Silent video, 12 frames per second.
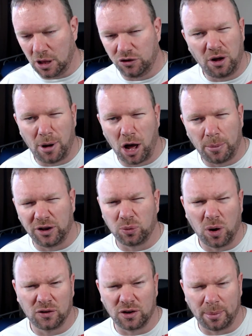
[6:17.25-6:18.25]
It's not my iPad, it's
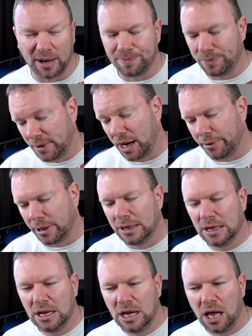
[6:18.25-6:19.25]
Work's iPad, but anyway.
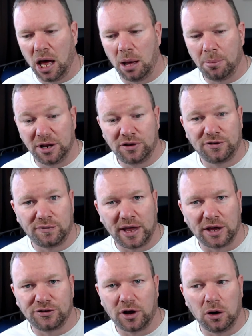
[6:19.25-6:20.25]
Um, but it does it for
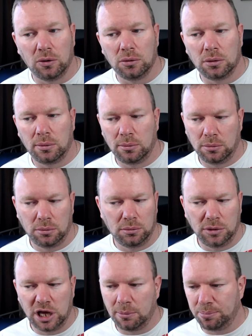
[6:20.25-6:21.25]
there. So
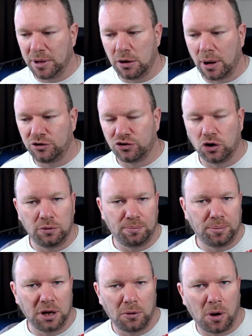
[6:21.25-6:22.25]
yeah, be your Android,
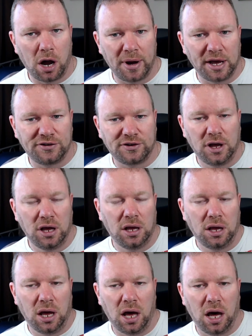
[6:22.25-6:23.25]
be your iOS.
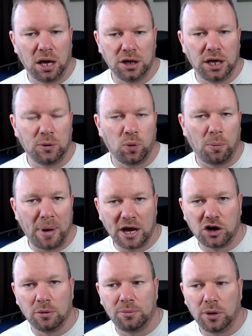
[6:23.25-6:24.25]
Uh, it will
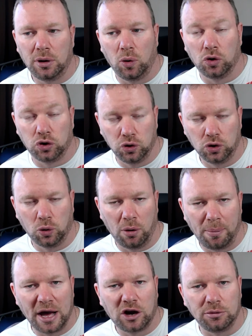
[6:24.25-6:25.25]
back up, or Google
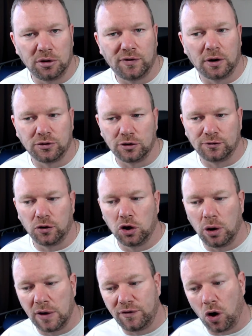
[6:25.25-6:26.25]
will back up your photos for
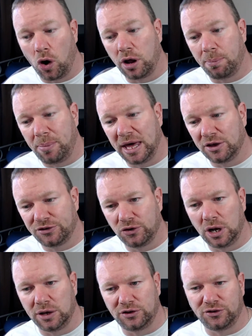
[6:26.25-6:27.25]
you. If you're on a
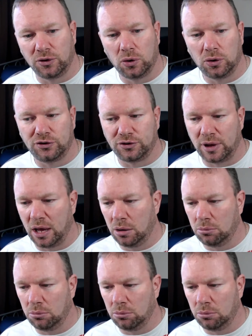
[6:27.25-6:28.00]
Pixel, it stores